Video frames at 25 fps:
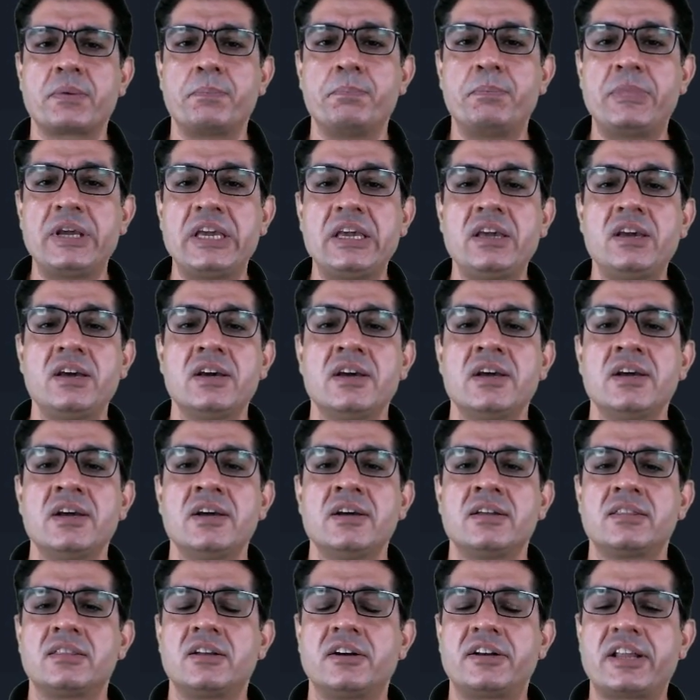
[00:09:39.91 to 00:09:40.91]
B,
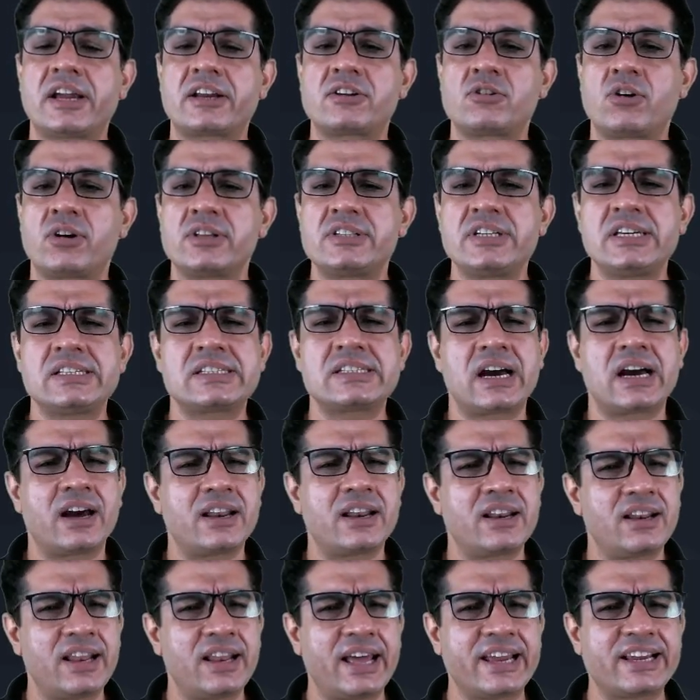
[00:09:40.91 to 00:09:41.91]
the technology is
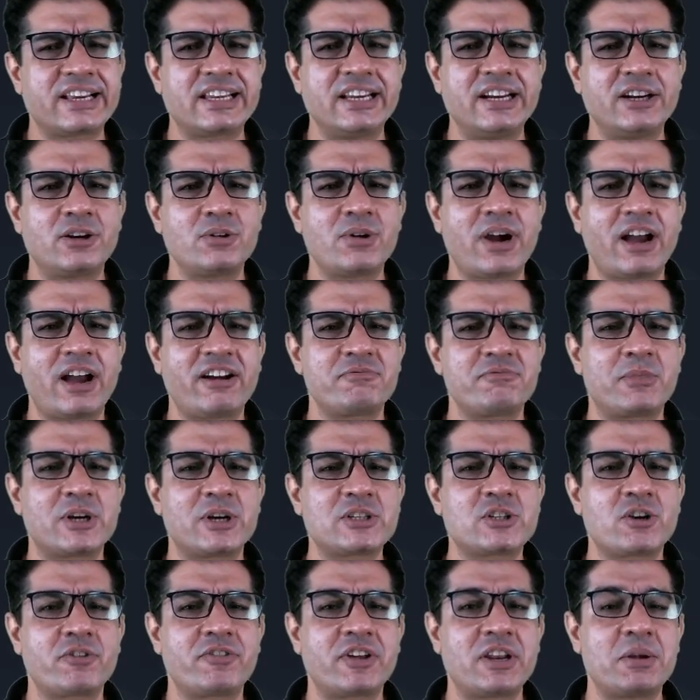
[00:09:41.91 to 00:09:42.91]
unlikely to have
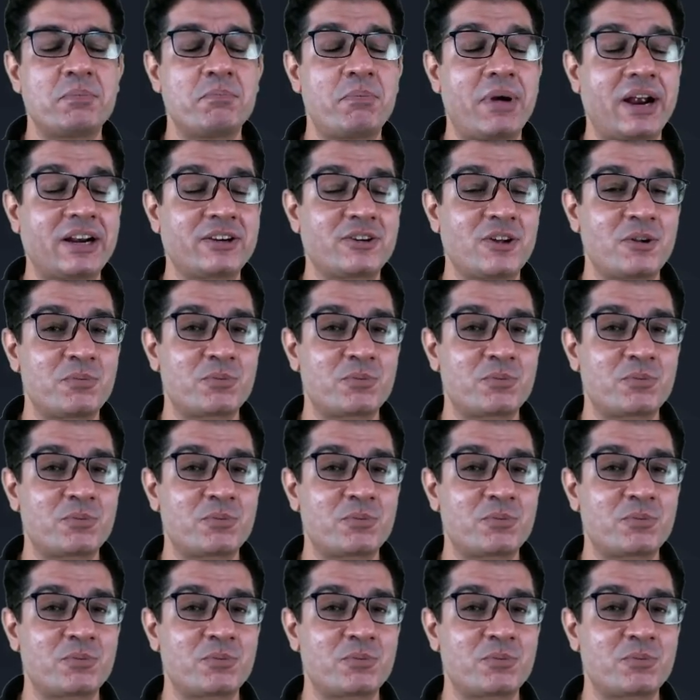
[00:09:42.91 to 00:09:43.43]
much of an impact on